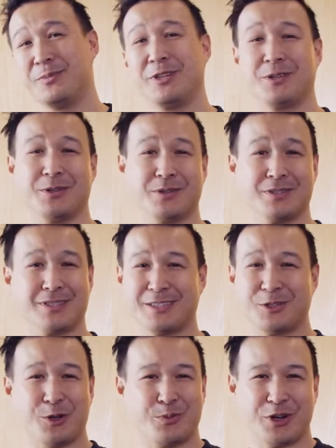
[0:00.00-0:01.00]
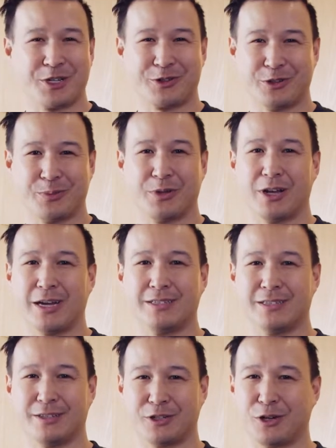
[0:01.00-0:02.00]
because there's no pressure applied
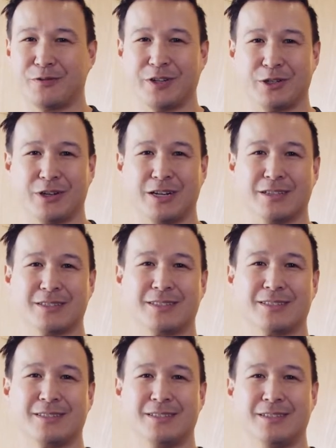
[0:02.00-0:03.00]
to the coffee grounds.